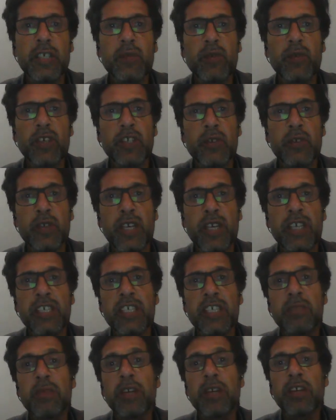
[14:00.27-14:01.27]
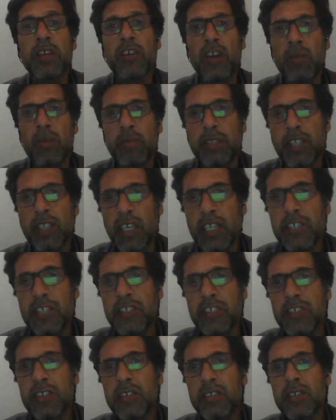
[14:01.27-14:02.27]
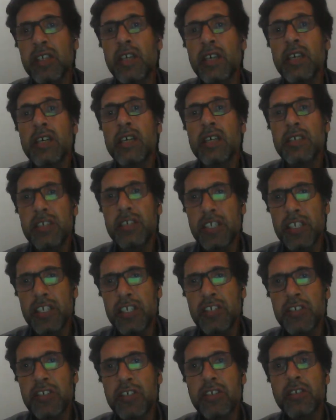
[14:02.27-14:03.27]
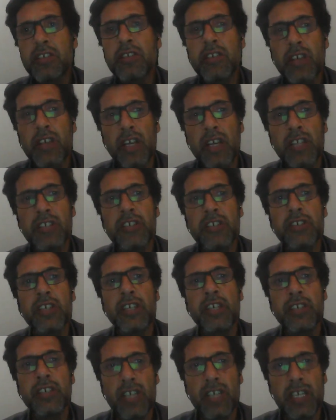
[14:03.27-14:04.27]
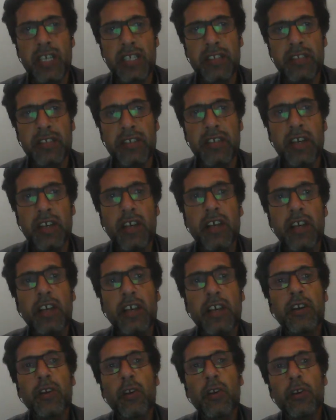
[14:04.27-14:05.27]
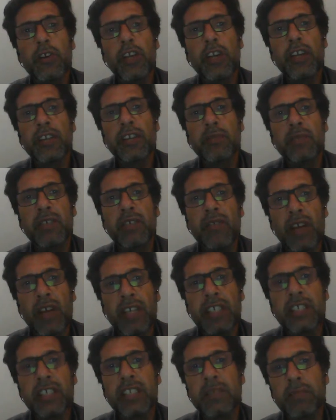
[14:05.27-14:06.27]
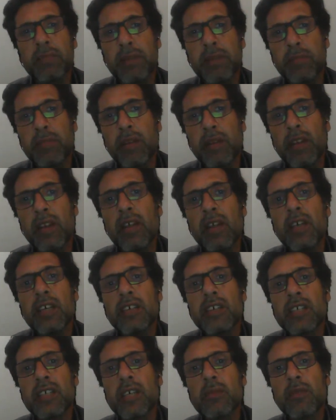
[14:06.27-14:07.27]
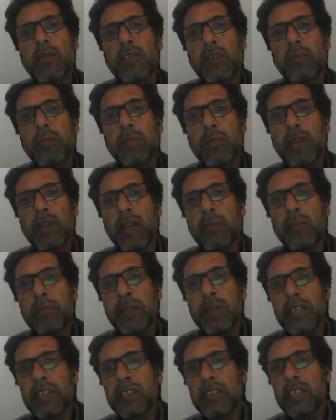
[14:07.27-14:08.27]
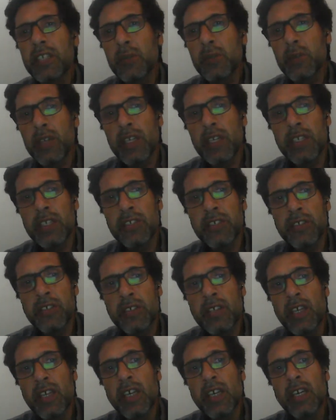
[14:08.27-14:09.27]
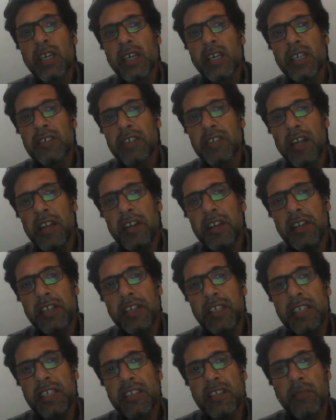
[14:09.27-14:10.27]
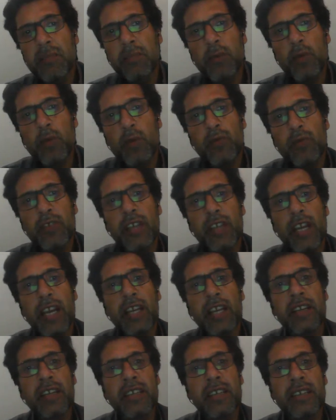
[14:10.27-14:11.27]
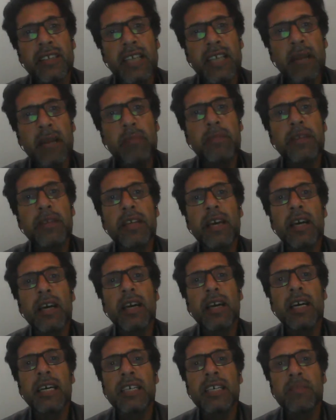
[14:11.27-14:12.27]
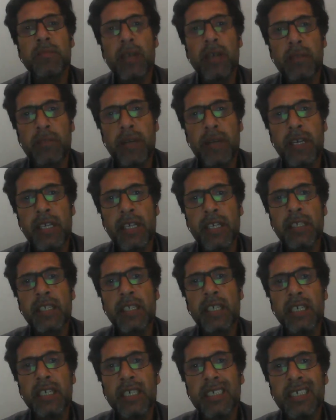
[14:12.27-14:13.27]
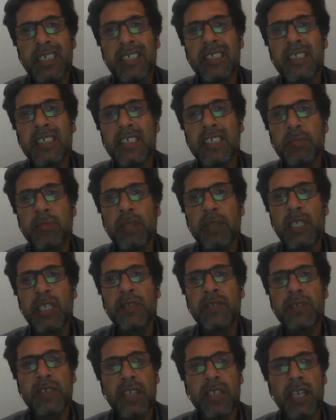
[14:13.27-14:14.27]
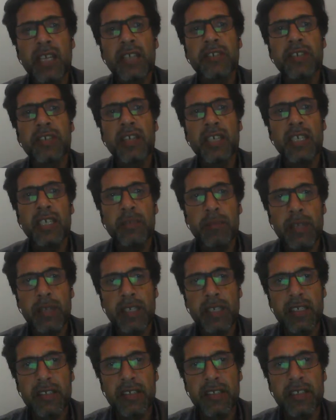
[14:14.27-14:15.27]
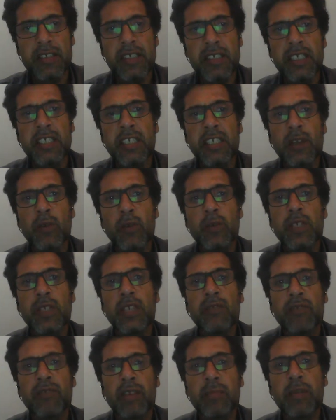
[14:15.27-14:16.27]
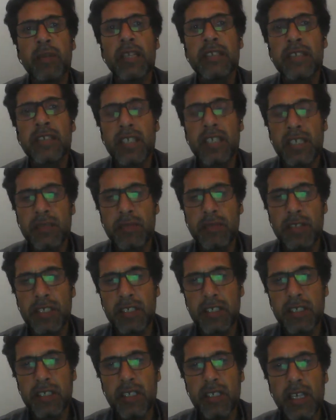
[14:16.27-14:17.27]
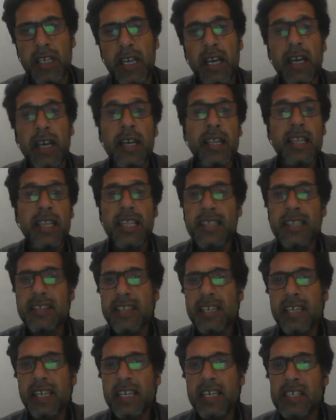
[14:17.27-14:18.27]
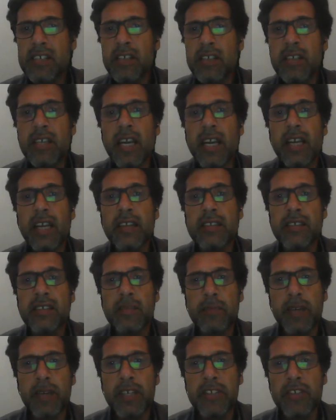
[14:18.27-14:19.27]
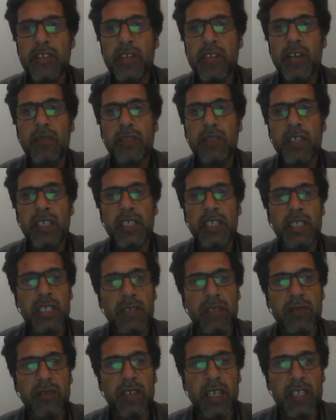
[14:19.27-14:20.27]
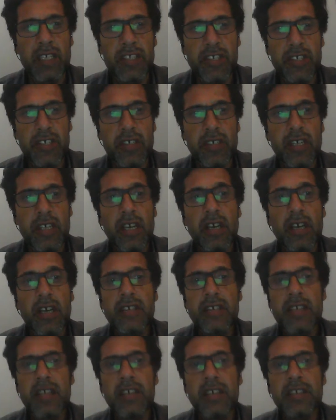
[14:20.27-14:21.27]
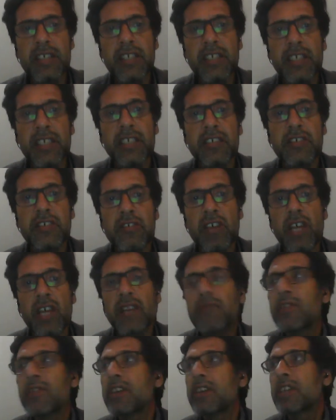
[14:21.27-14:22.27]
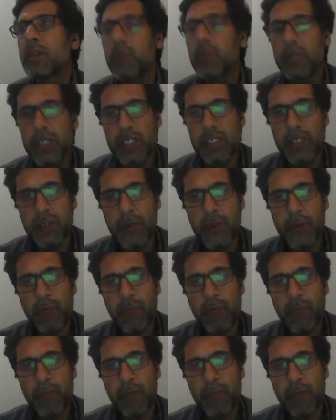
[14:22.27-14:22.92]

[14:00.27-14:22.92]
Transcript: were united by common religion, tradition, culture, and rights. Colonialism divided the people. Some of the people embraced the new religion. Christianity disapproved and condemned as barbaric the indigenous beliefs, cultural, and practices, including female circumcision. This negation and suppression of the native culture resulted in a strife and division.